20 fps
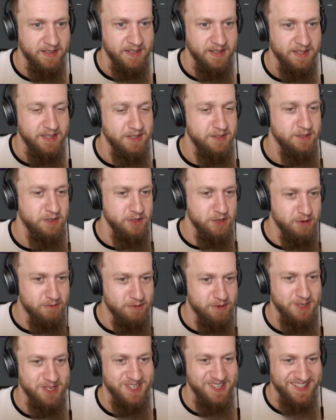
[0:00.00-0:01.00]
a new
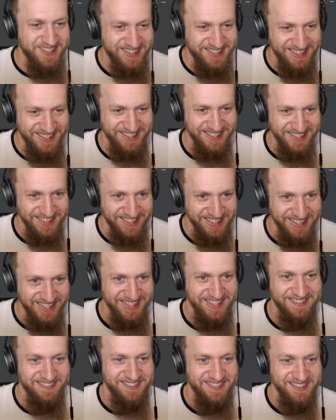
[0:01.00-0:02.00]
version
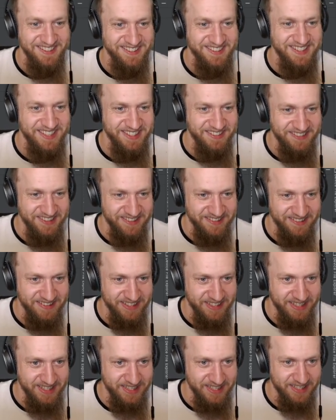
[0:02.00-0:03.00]
on create view,
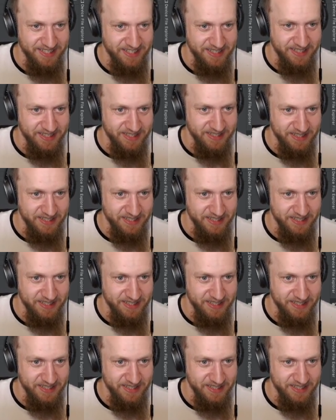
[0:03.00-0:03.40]
and